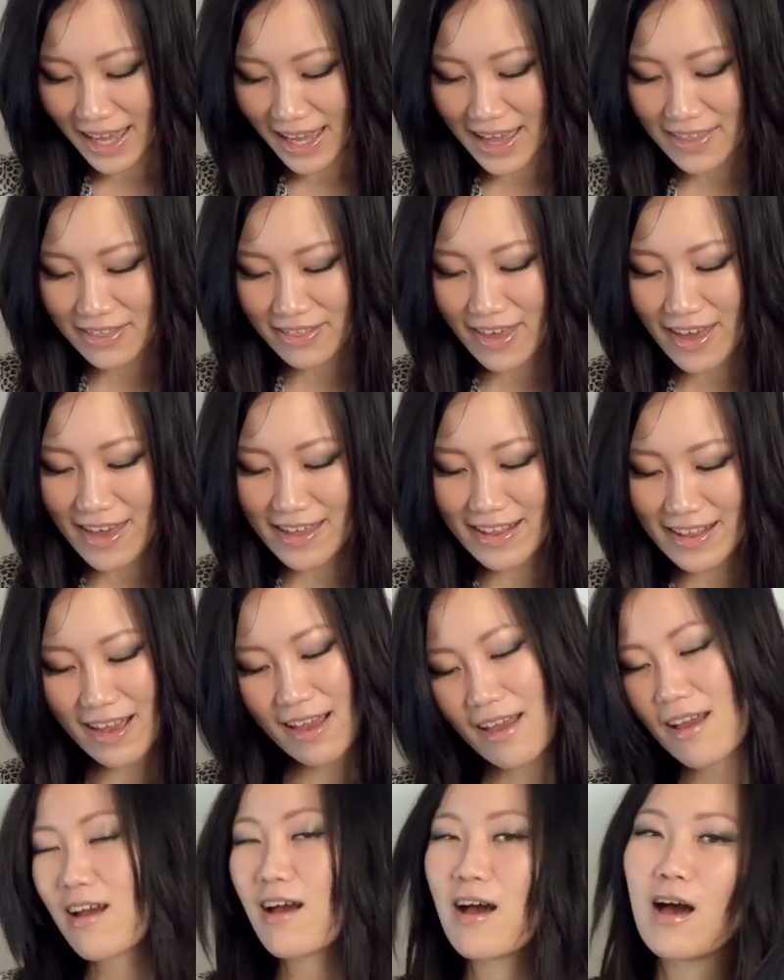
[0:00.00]
And then
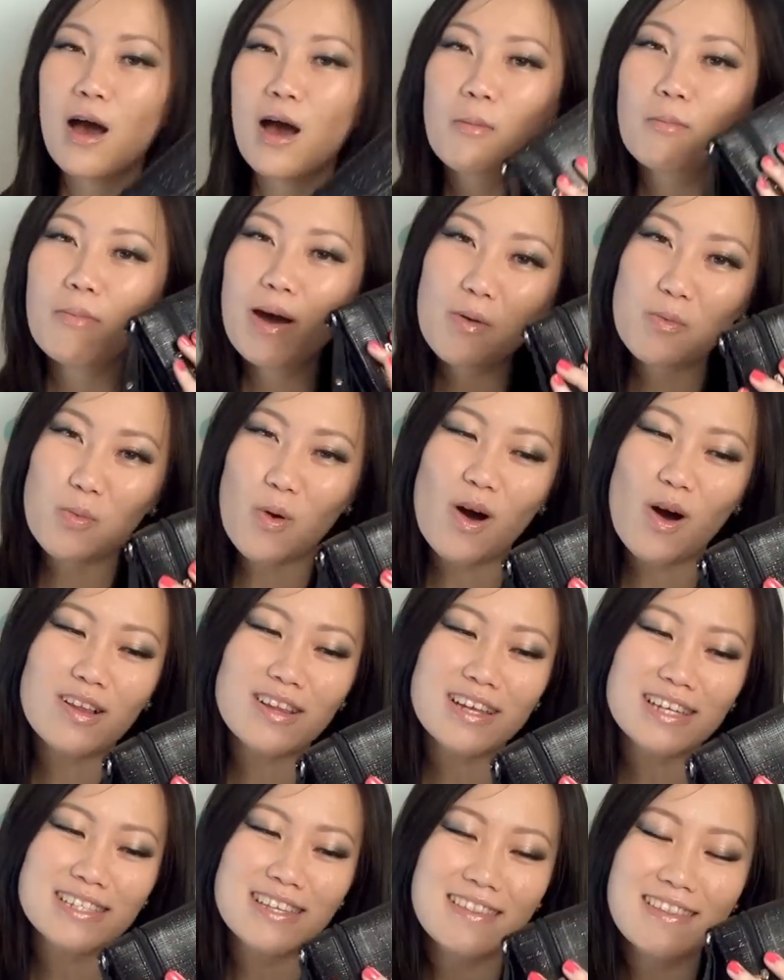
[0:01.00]
my
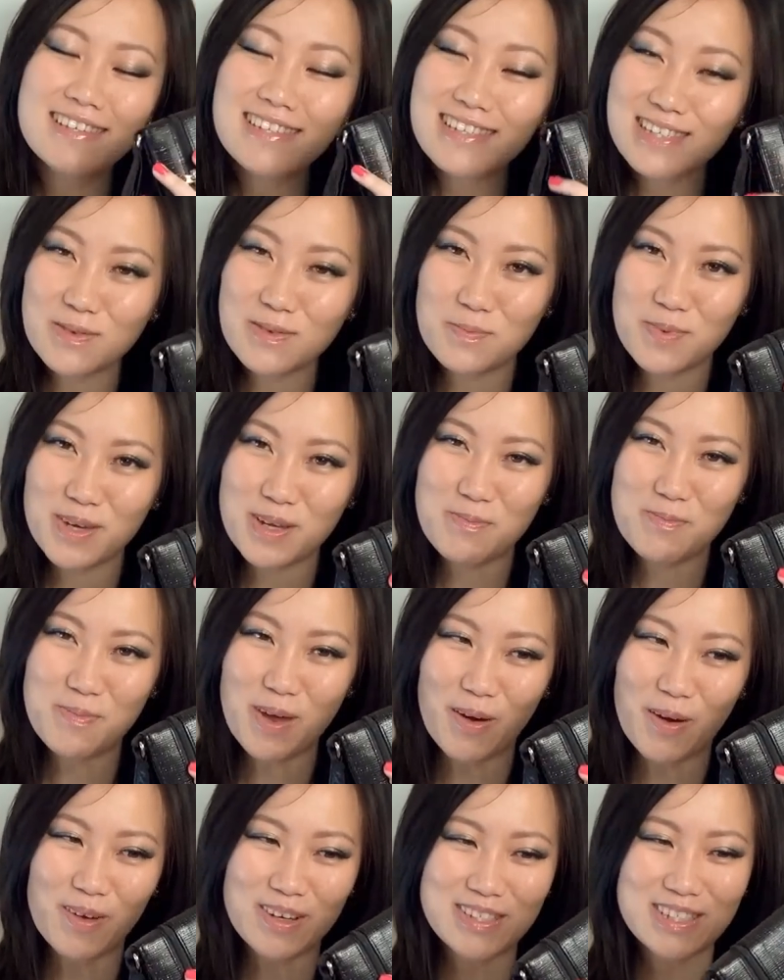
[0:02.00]
wallet. This is a bit
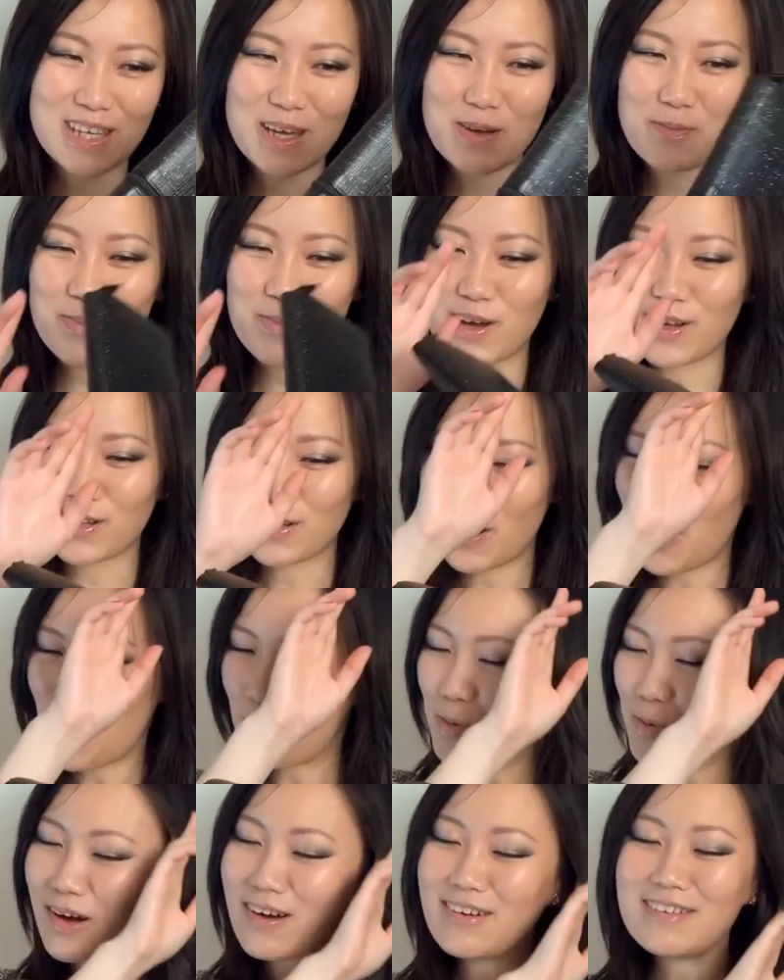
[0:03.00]
embarrassing, but
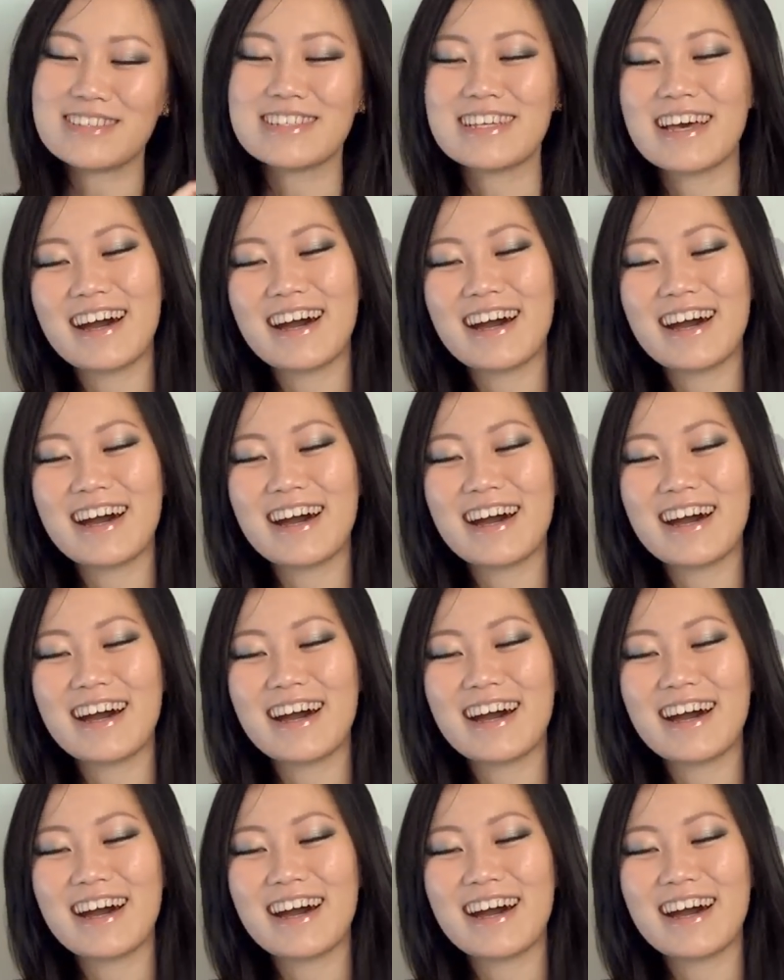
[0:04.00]
oh well.